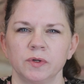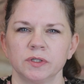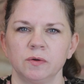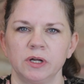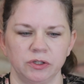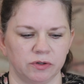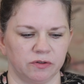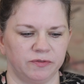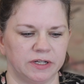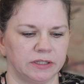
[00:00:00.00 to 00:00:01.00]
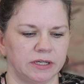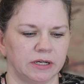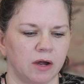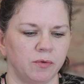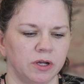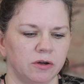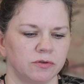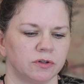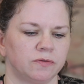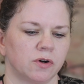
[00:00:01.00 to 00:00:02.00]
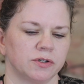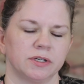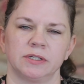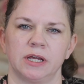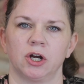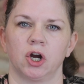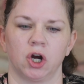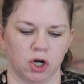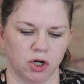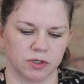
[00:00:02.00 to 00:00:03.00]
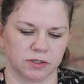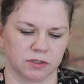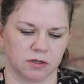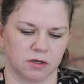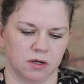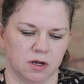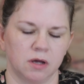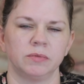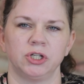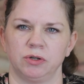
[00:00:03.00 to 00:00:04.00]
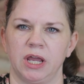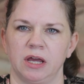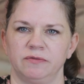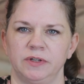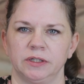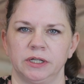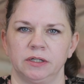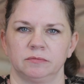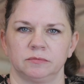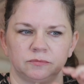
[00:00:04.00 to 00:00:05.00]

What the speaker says: once in a while you can feel it. I wouldn't go so far as to say it hurts, but you can feel it.